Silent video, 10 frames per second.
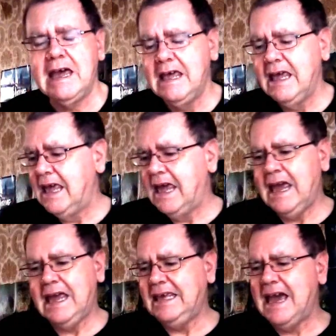
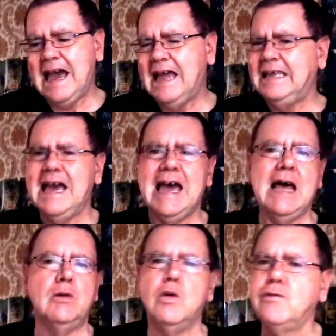I
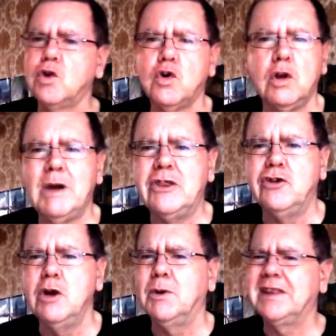loved it all the way through, but
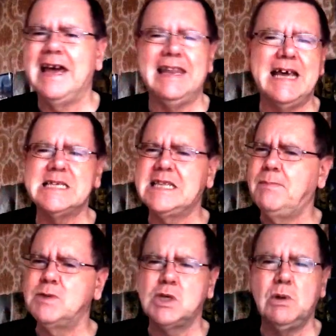that last
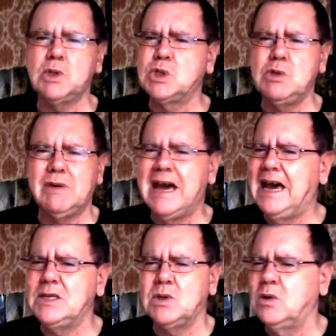episode or two, guys,
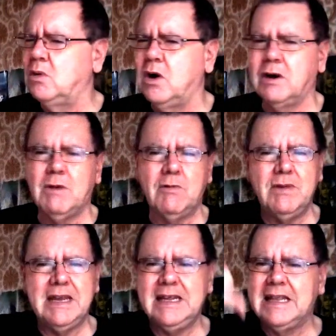oh God, it went
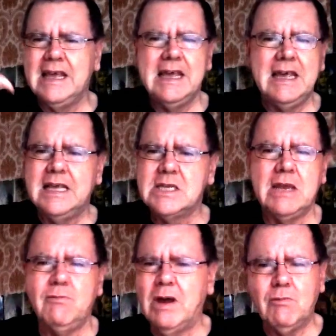
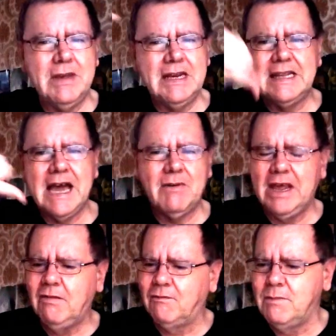really downhill for
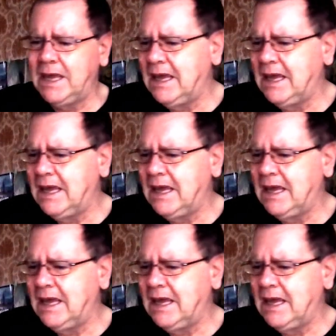me.